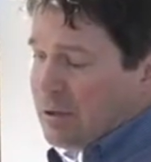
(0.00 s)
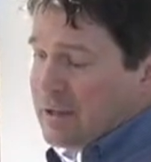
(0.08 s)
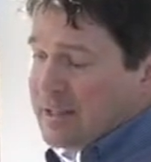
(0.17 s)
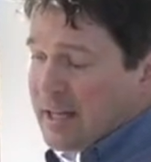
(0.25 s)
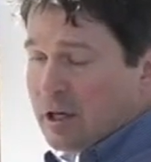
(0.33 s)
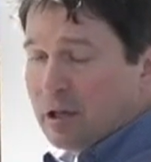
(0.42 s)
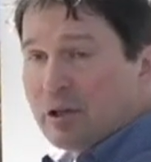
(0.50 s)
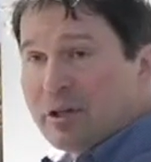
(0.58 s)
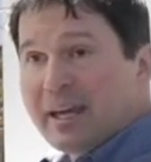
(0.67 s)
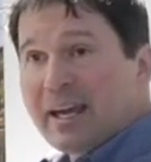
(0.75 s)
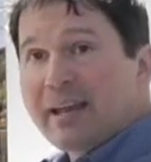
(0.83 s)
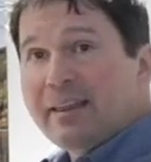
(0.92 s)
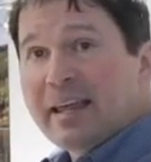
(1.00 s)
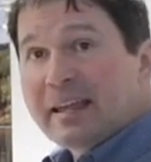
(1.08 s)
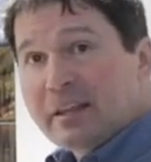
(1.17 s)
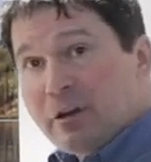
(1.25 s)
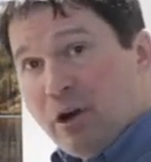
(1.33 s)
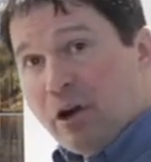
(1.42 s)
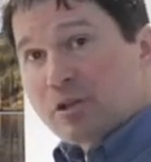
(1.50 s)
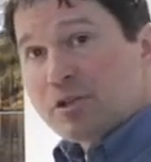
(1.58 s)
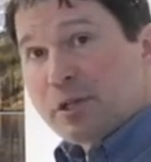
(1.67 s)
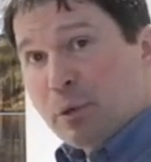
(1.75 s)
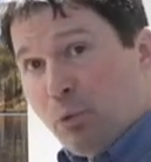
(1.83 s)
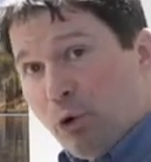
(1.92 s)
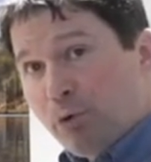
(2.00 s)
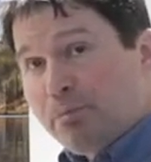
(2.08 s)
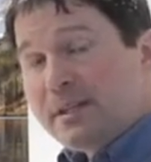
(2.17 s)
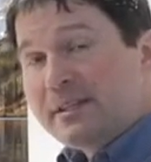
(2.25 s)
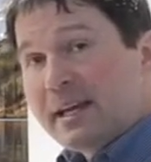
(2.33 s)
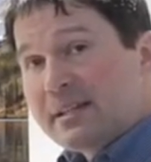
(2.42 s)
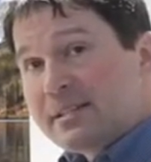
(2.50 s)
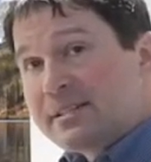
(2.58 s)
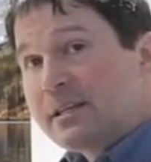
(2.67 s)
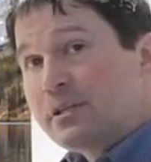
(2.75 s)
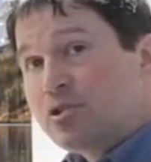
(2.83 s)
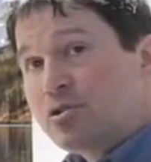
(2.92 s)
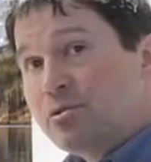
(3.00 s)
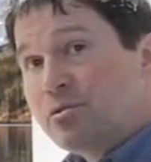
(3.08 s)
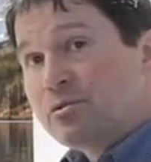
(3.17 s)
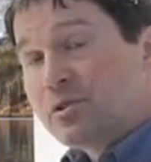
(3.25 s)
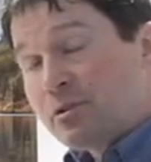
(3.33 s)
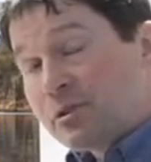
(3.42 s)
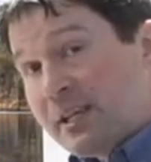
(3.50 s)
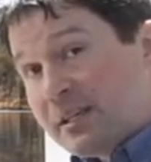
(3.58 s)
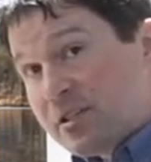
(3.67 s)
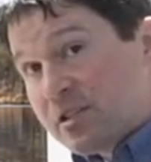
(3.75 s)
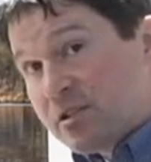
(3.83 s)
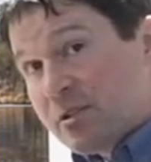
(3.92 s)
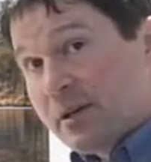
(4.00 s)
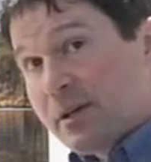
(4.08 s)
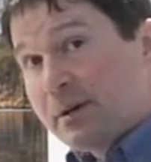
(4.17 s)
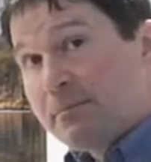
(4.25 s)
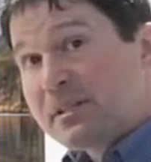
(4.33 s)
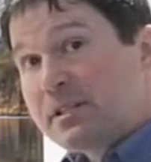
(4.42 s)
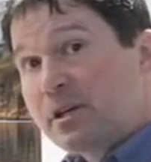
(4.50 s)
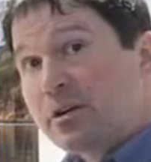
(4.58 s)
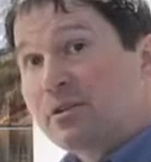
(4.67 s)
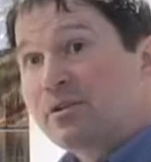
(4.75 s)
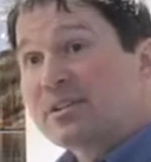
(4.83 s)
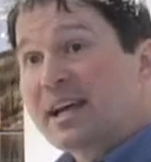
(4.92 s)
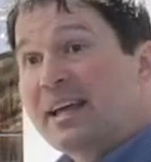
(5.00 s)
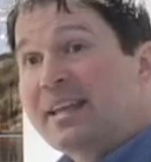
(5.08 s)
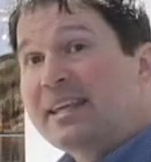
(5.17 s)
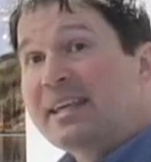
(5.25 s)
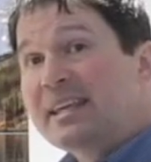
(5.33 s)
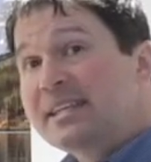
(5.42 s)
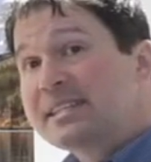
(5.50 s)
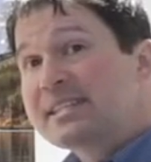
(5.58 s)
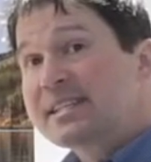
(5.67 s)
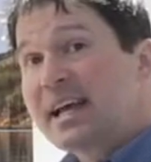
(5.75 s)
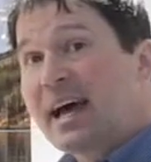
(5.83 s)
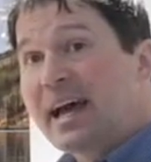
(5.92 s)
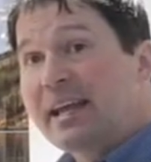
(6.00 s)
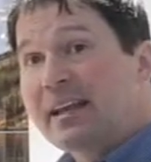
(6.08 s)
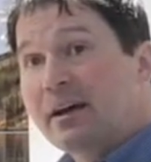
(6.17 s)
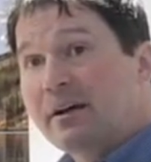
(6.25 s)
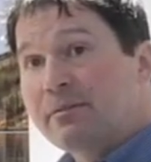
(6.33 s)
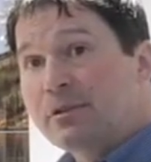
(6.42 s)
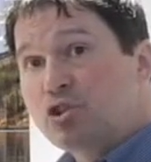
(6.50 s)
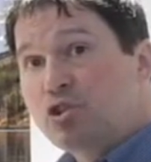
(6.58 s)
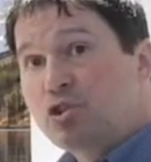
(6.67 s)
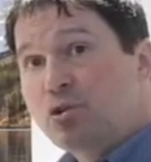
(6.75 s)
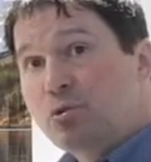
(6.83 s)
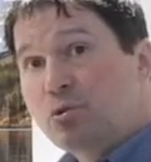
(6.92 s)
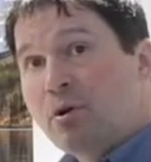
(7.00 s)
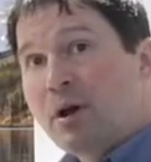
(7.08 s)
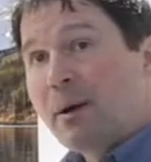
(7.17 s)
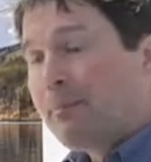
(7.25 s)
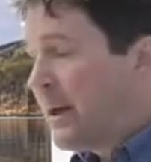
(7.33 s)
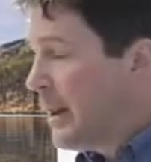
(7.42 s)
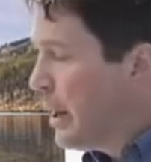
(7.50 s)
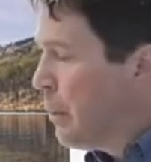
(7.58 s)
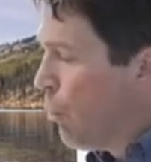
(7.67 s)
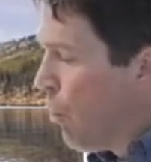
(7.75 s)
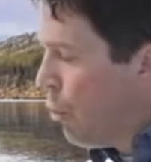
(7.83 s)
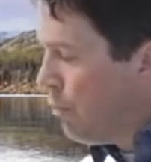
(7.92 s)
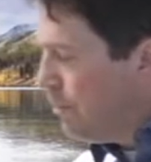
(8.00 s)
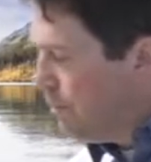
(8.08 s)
can take a look at that. There will be dense tissues or dense materials on the inside of the shoe, but it won't